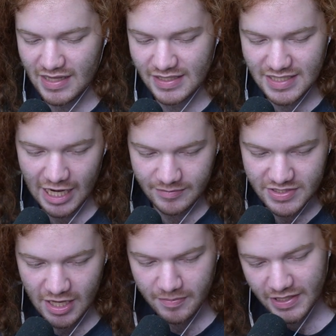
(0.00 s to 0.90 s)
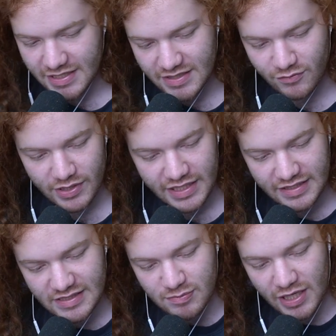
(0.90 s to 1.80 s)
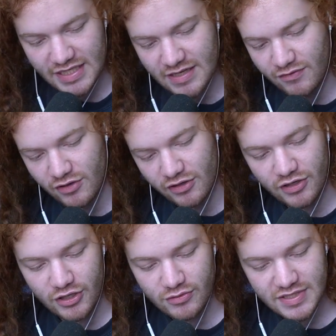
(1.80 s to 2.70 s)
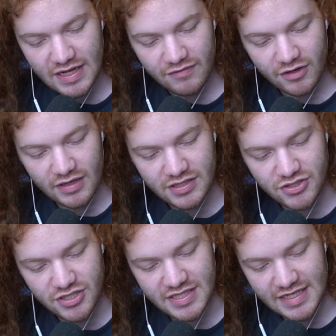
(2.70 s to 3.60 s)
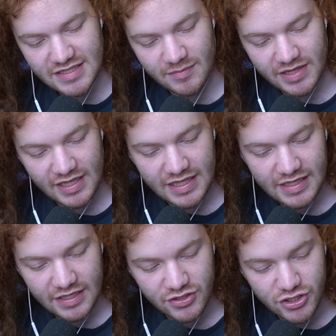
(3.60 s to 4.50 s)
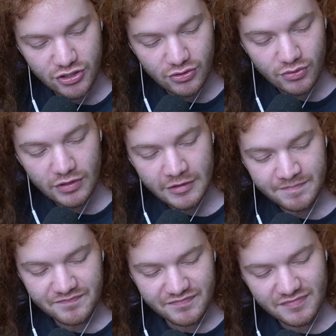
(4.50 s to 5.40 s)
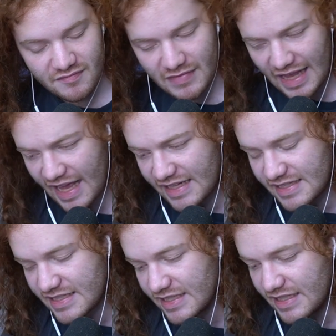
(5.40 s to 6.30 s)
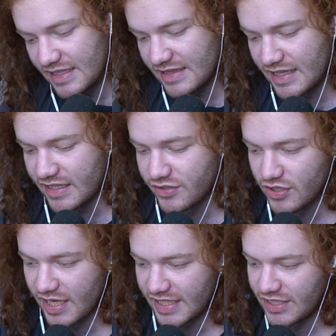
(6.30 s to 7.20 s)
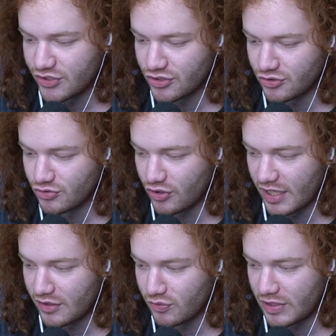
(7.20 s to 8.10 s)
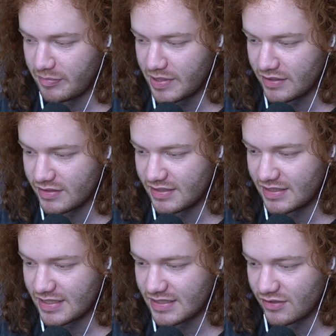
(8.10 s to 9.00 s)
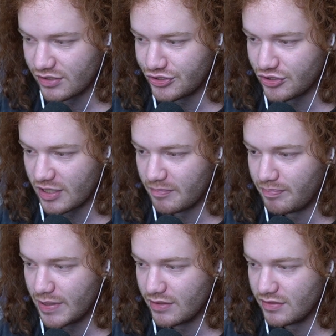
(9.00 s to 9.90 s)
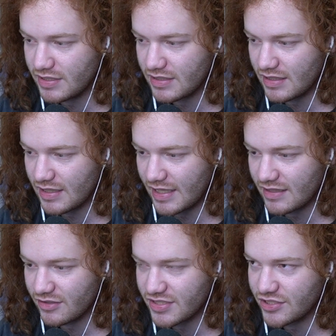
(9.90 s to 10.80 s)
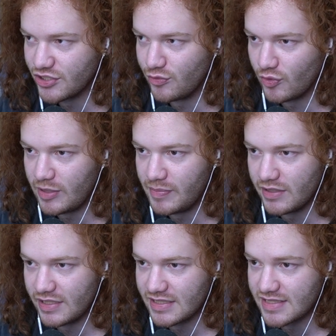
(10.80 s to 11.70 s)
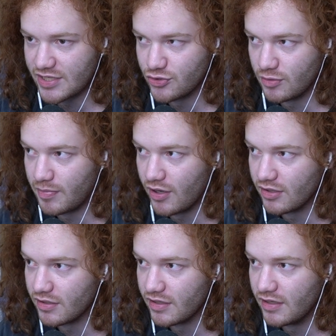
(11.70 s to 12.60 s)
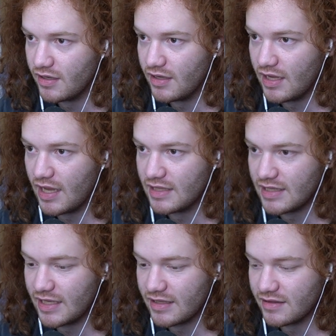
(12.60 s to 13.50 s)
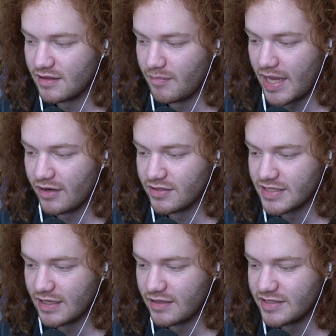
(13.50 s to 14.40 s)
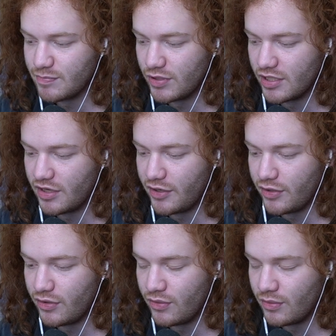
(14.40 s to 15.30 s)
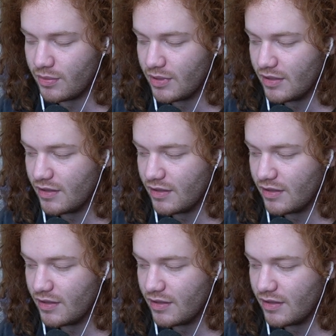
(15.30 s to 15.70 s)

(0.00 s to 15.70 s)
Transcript: And the time stopping isn't really explained ever or used ever. It's just, like, something he can do. And they and he's trying to rebuild this, or he's trying to build, like, they're essentially rebuilding Central Park. And, like, the mayor's like, let's put a new,